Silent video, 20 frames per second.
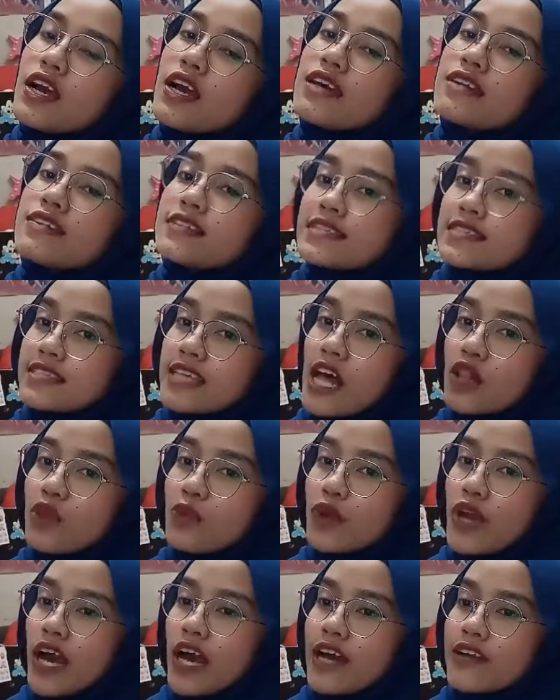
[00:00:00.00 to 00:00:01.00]
the cell will
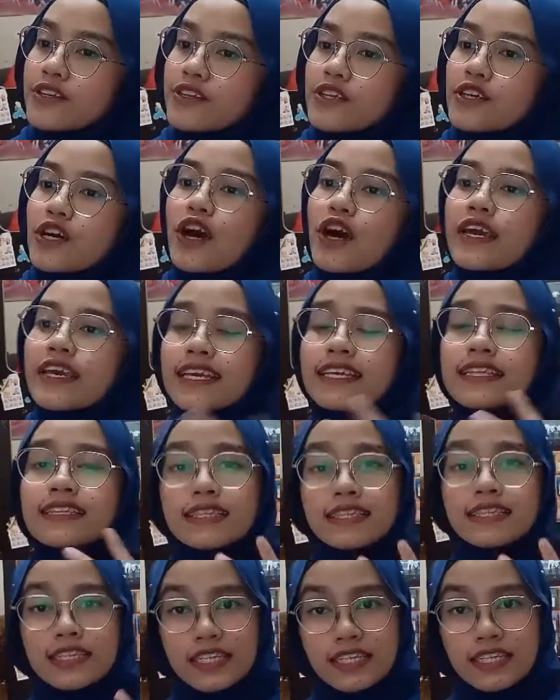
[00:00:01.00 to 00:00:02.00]
undergo
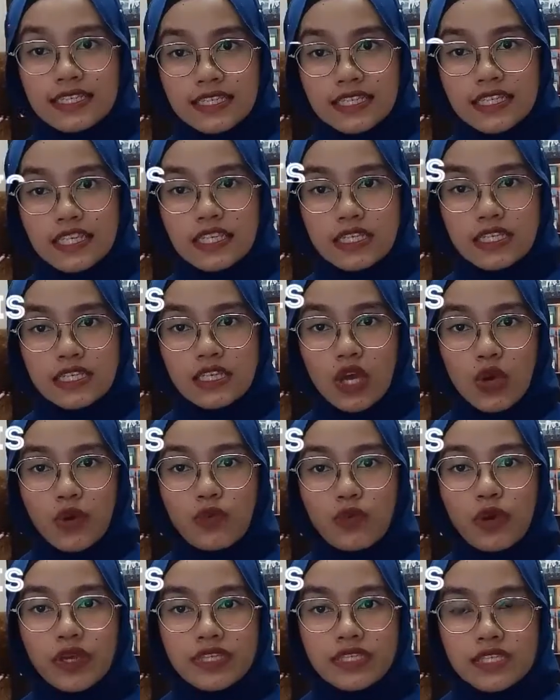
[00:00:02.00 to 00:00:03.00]
interkinesis,
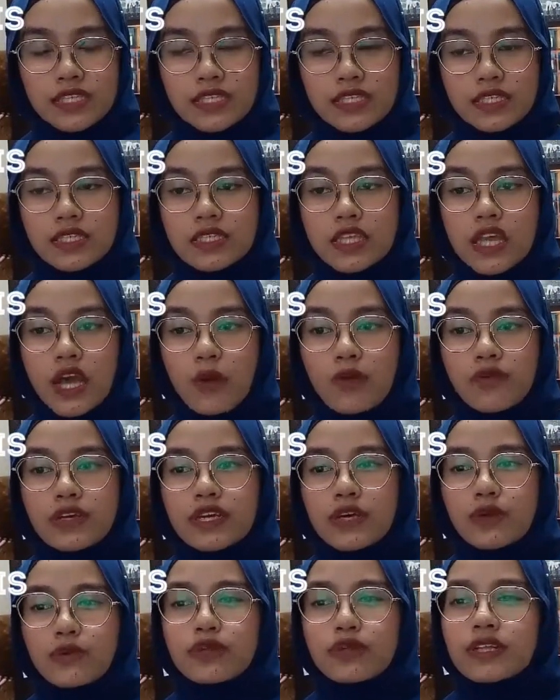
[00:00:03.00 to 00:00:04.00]
which is that
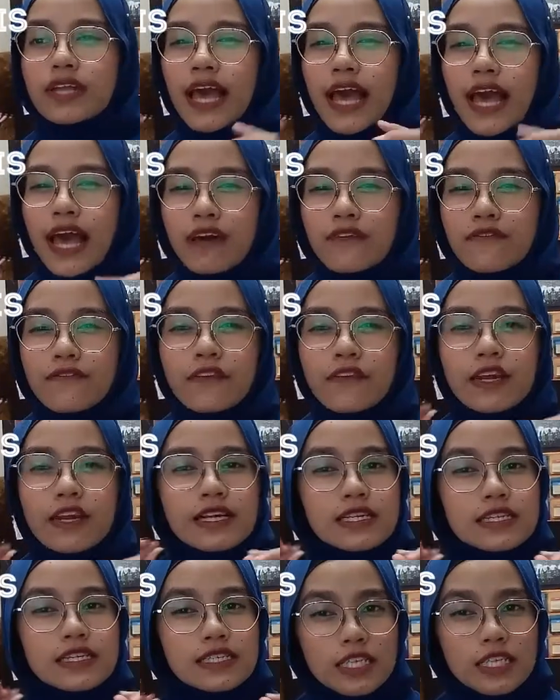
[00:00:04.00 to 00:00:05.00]
it will have
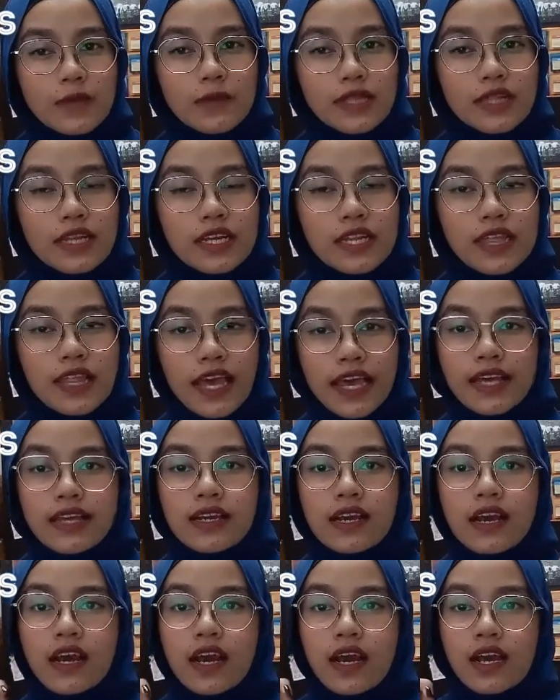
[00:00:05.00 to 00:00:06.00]
similar like
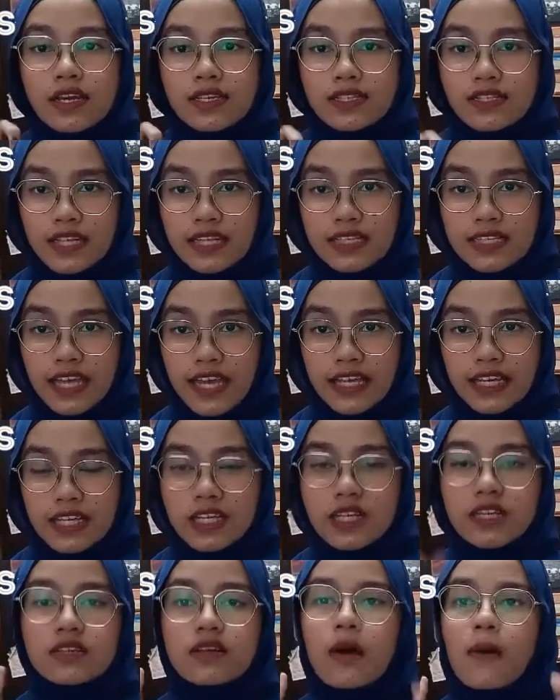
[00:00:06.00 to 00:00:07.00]
cell
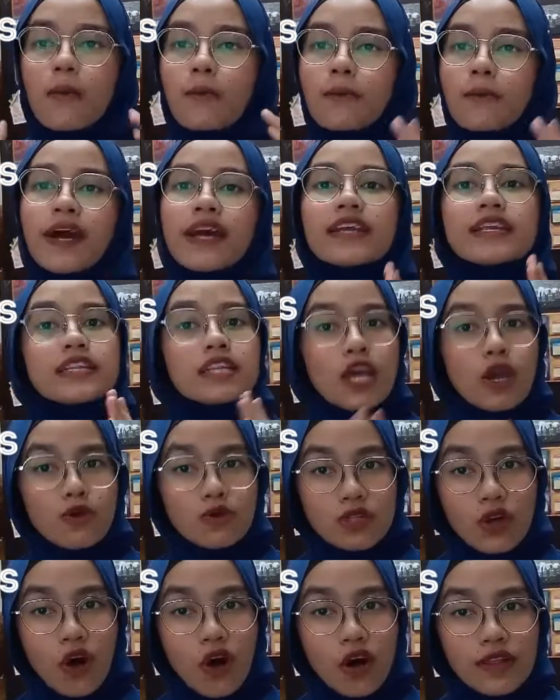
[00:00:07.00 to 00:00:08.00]
cycle, but they
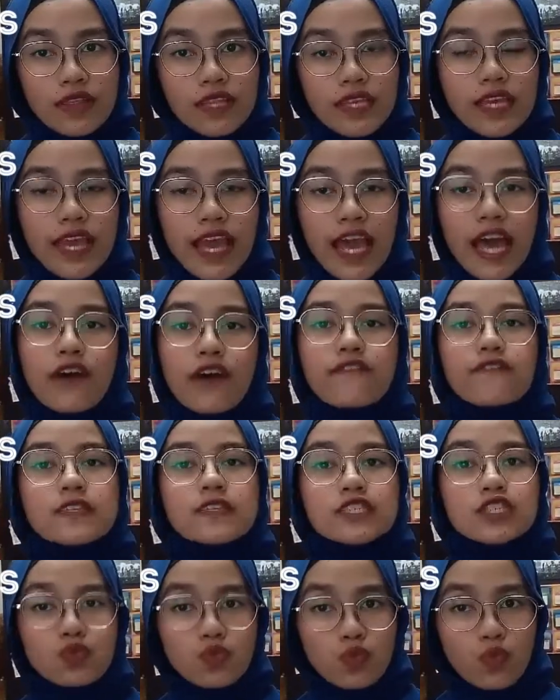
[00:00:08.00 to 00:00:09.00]
will only have
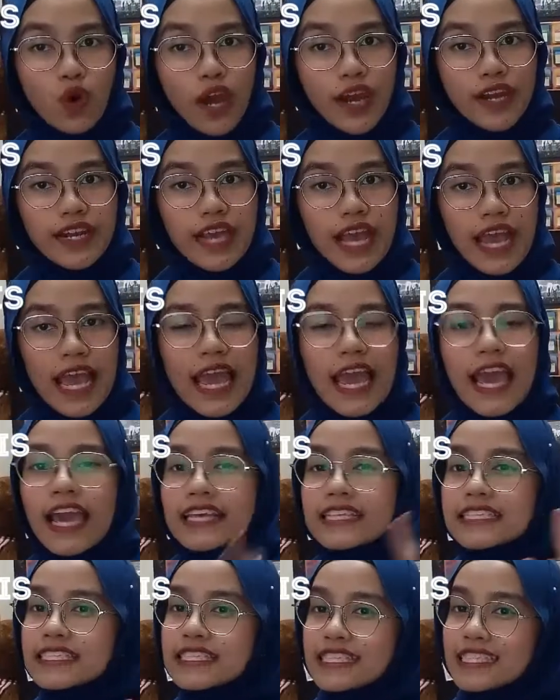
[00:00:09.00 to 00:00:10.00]
G1
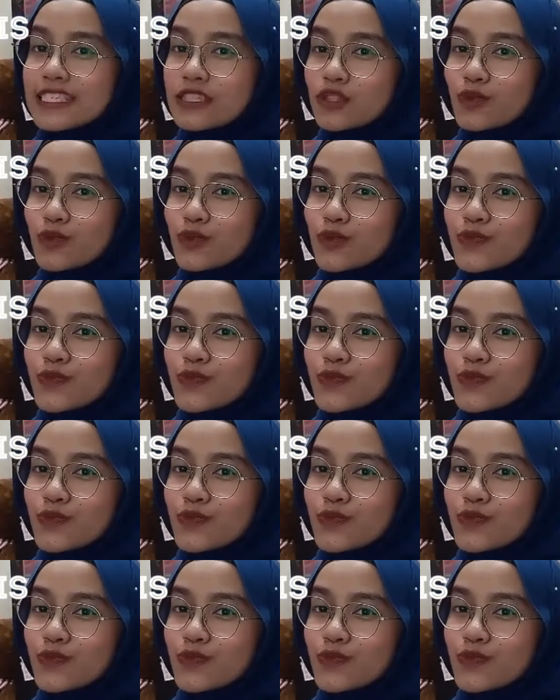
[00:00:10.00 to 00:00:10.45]
and G2.